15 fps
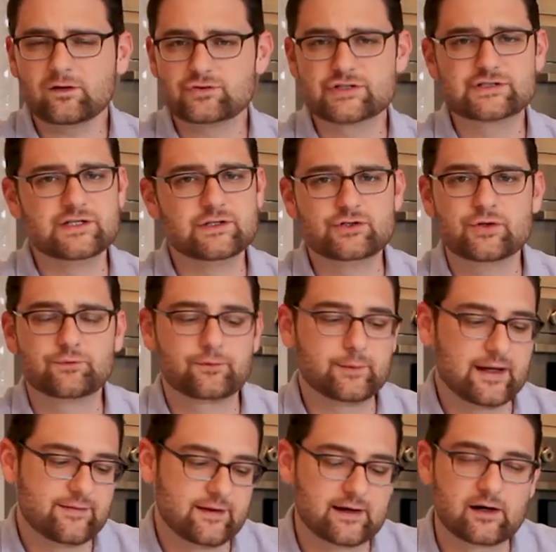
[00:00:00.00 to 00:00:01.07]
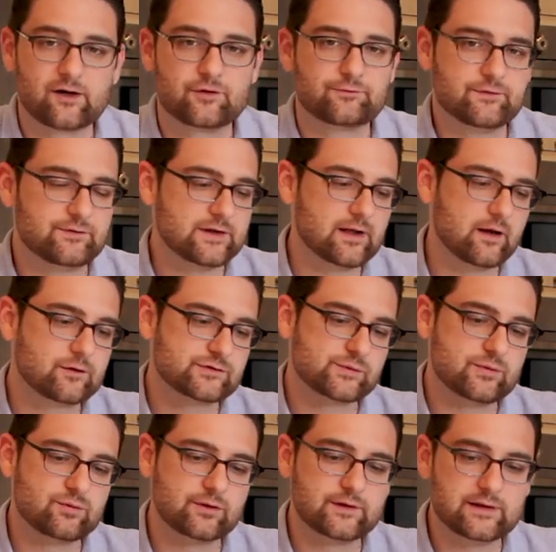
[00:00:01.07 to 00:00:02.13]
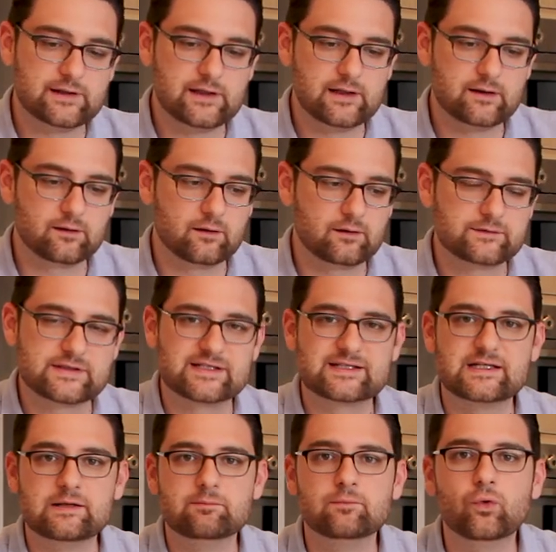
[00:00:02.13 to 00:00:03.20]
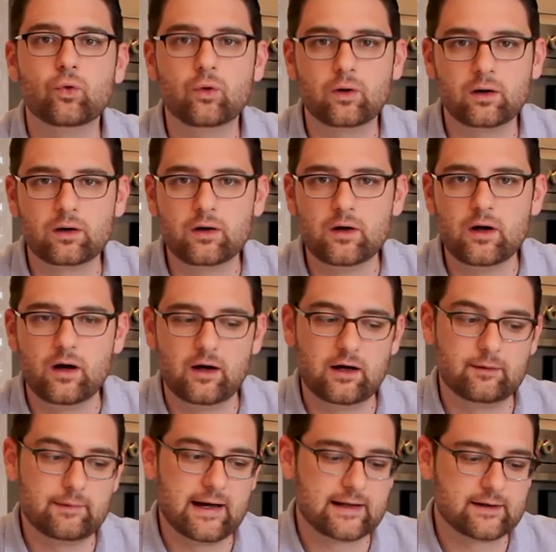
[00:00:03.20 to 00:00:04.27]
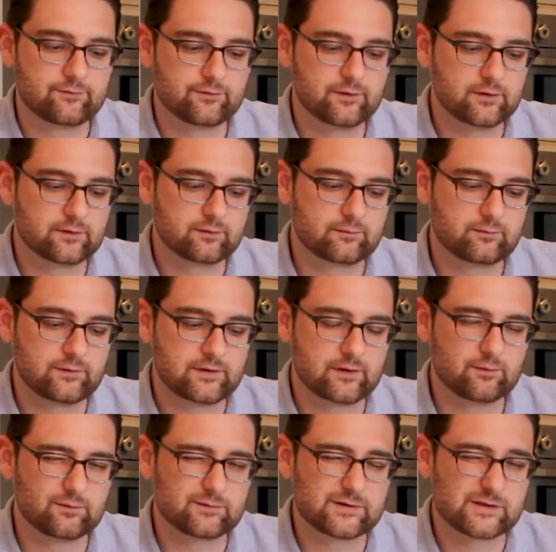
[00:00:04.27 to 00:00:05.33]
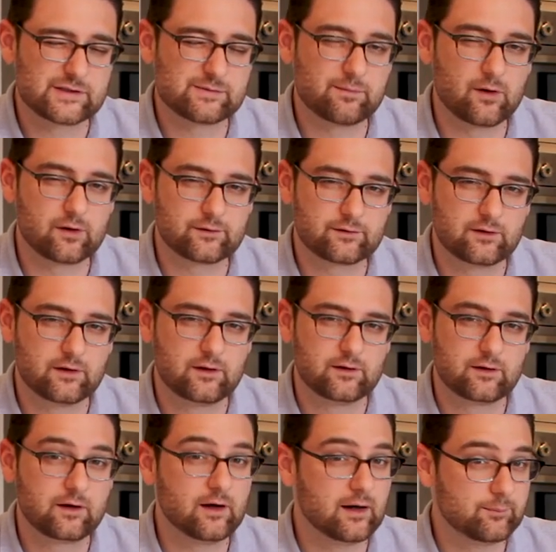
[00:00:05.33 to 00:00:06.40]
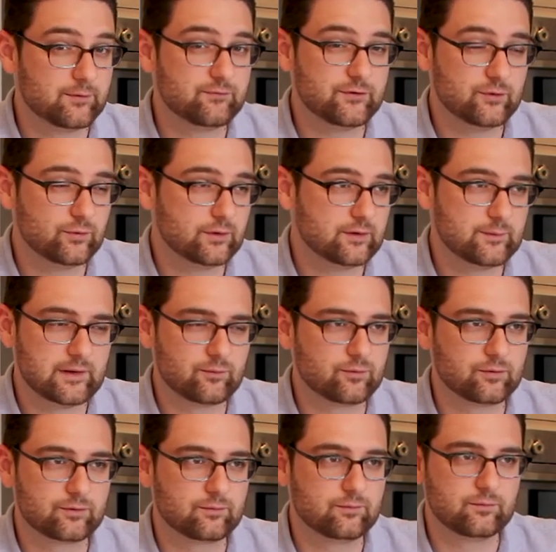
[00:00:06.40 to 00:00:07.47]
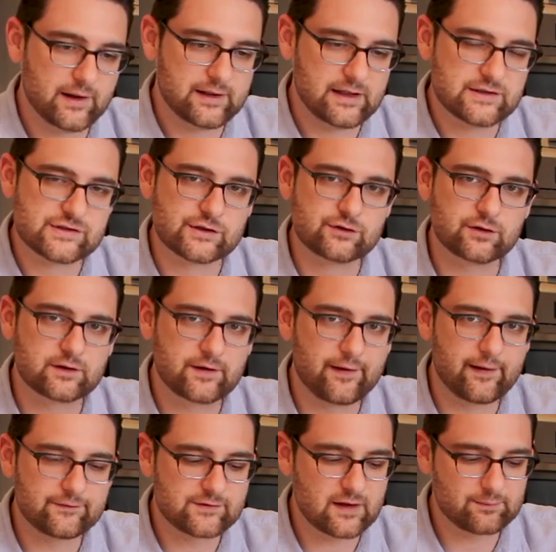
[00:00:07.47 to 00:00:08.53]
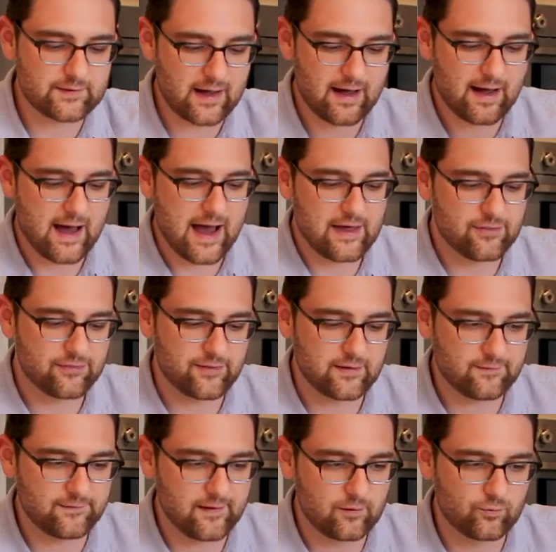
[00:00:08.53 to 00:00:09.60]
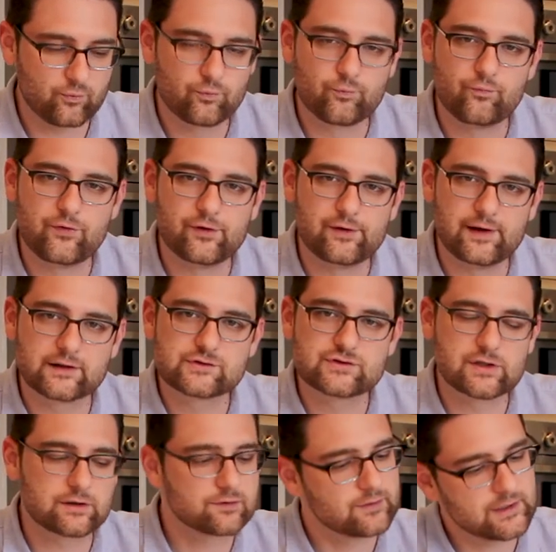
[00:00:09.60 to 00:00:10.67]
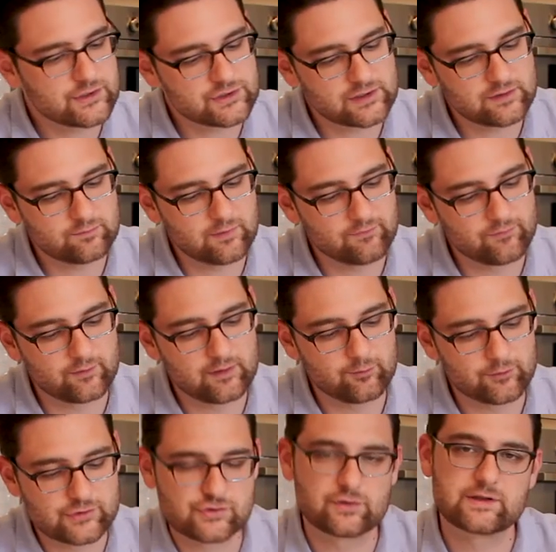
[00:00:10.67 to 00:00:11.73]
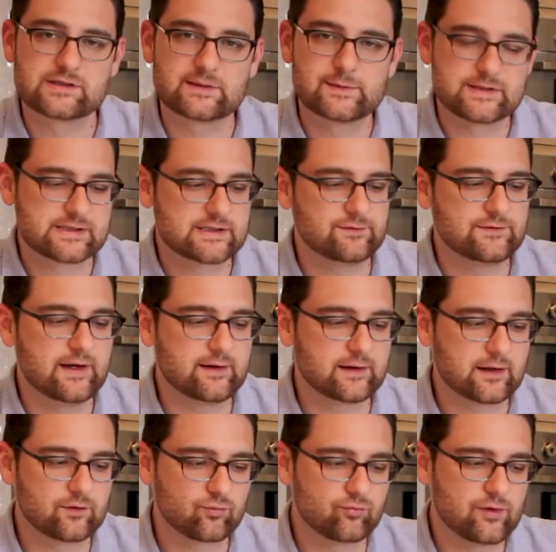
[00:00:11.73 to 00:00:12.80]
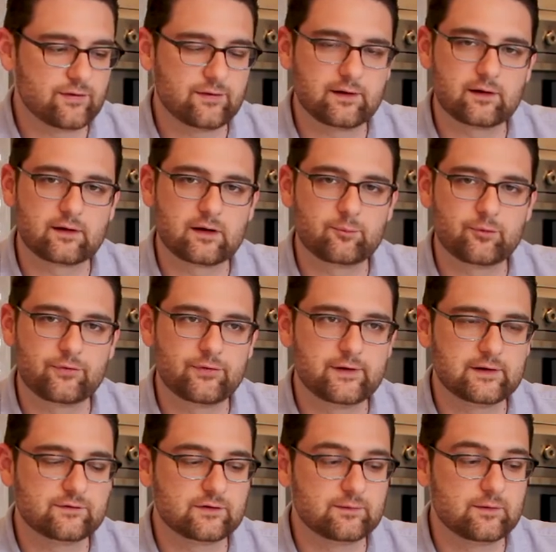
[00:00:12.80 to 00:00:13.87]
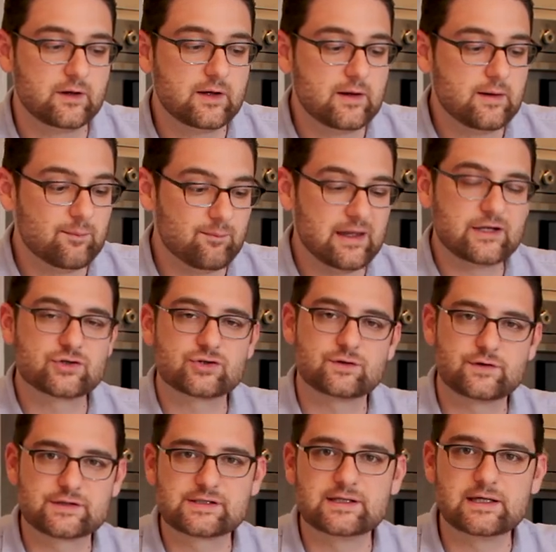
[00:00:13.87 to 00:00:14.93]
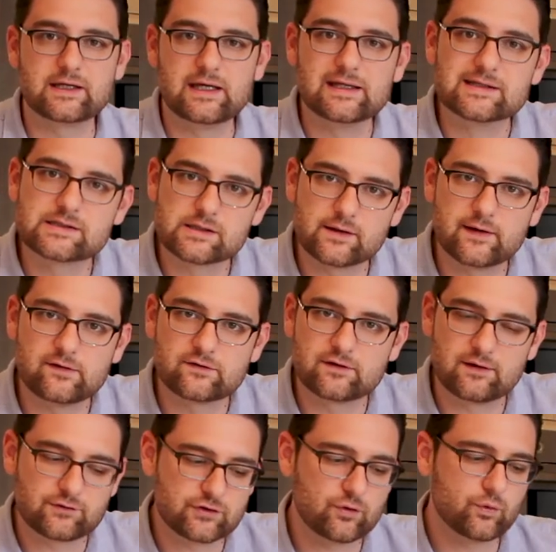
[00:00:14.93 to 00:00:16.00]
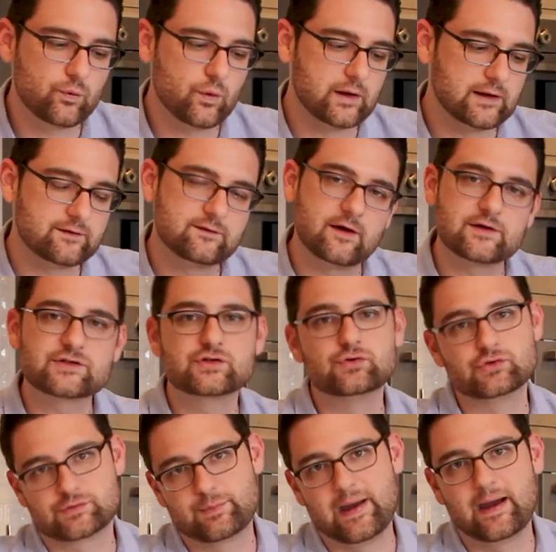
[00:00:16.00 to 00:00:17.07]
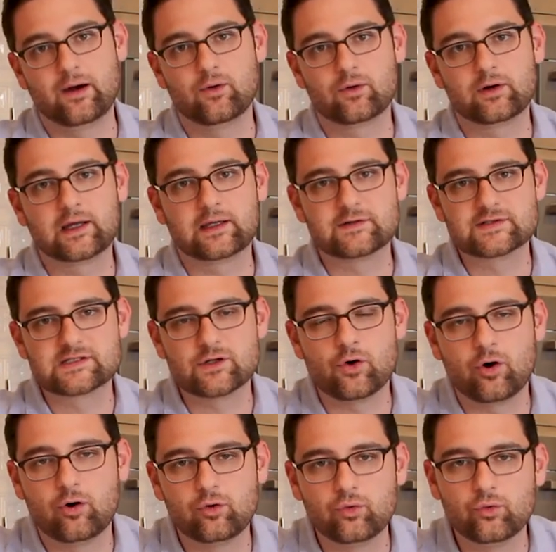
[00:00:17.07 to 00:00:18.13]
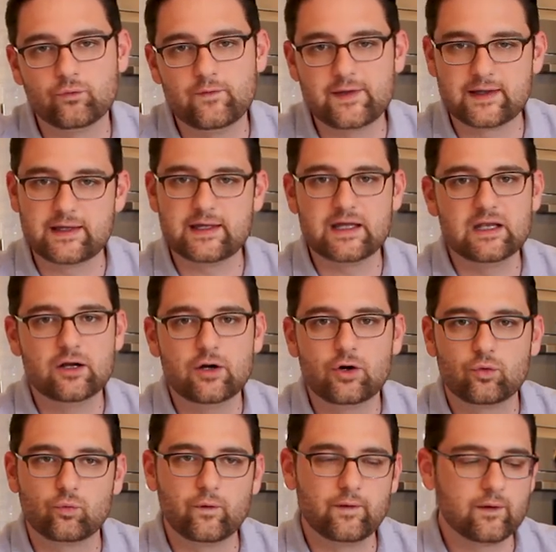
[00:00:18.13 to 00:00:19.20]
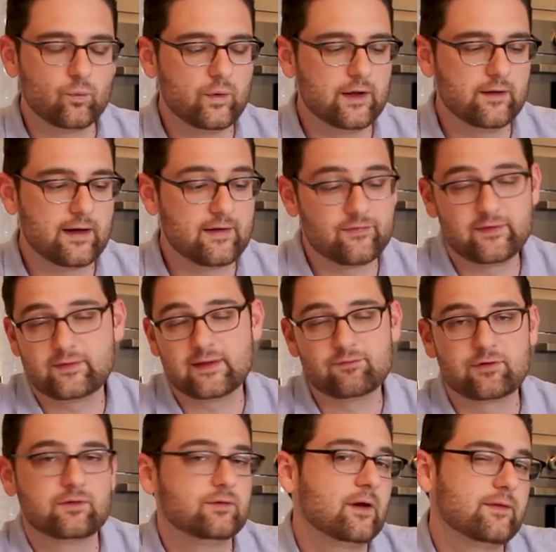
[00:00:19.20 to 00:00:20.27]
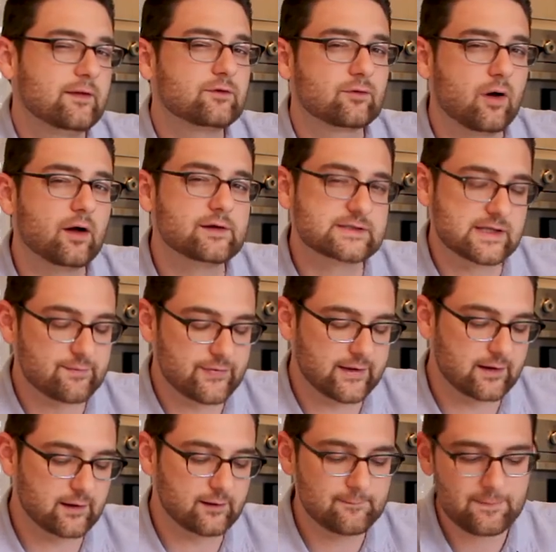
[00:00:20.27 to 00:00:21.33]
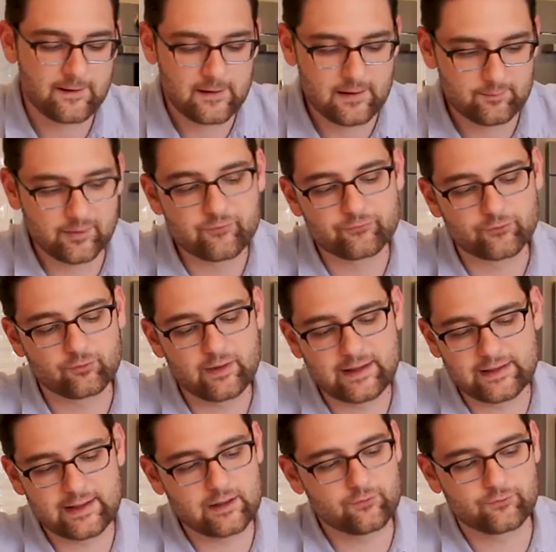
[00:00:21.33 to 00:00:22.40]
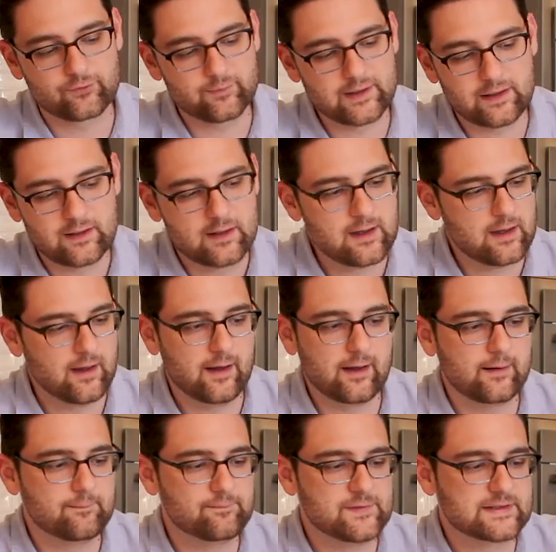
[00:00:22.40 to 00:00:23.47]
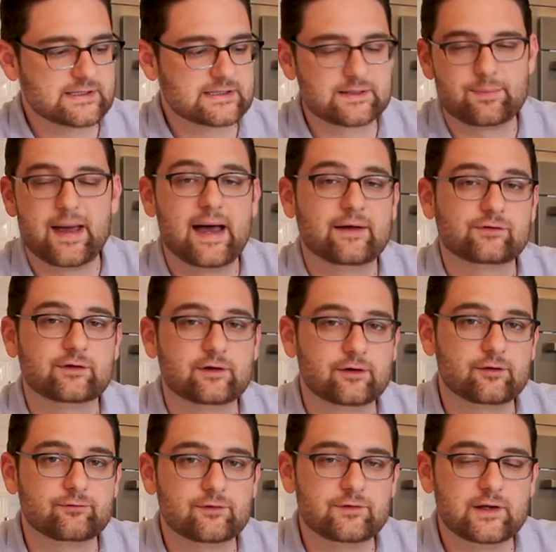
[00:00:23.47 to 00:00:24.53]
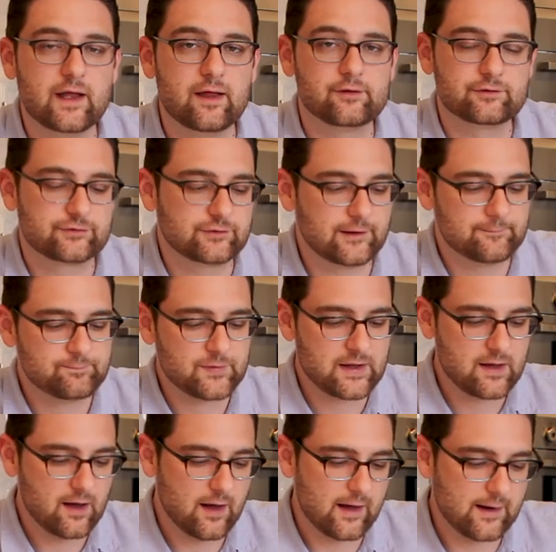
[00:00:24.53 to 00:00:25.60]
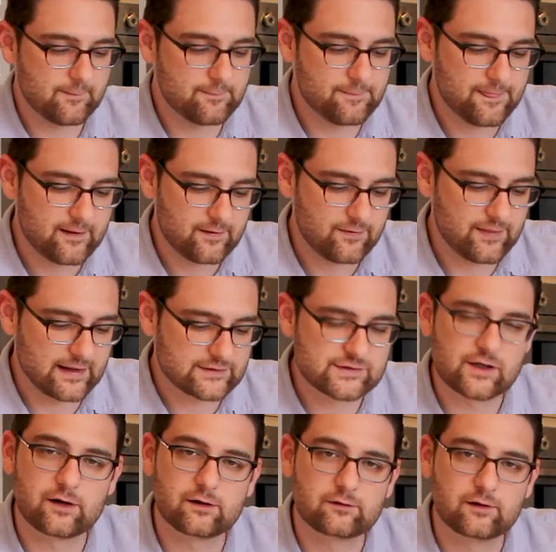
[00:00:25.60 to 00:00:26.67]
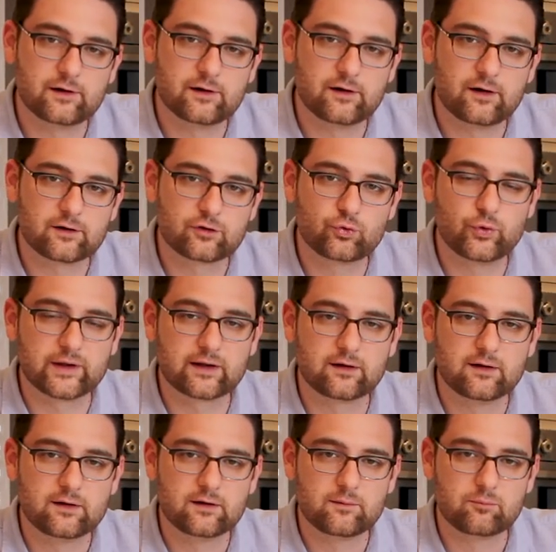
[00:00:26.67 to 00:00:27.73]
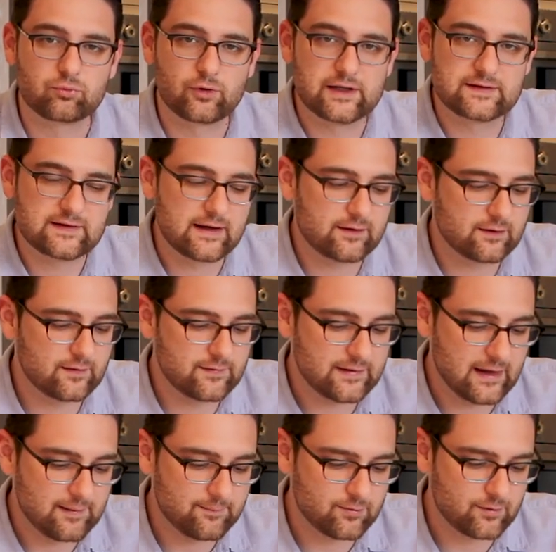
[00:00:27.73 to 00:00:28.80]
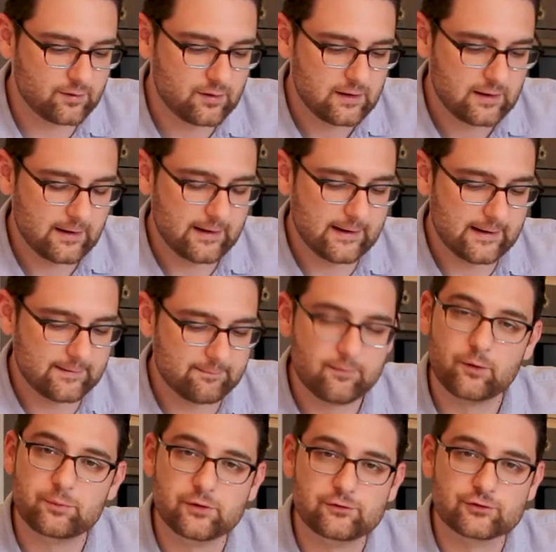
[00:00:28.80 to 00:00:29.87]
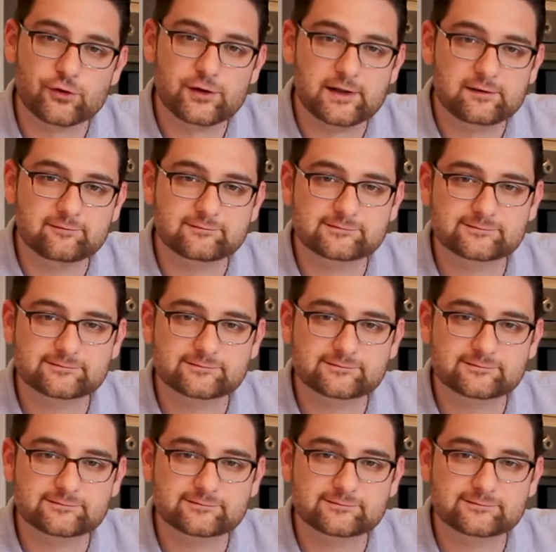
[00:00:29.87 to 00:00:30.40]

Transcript: just didn't do it for me. I think at $150, we really need to see more um, out of a you know smart cup, if you will. I mean, we're, but it's a good concept. I think that their next generation, if they're able to shrink some of this stuff down and kind of rethink a couple things and make sure this thing insulates enough so that when it does lose power, it can still hold the heat really well. I think they've, I think they're onto something here. But for right now, for me, um, this is a pass at $150. So um, that's our uh, our quick breakdown on the Ember. Um, hope you enjoyed it.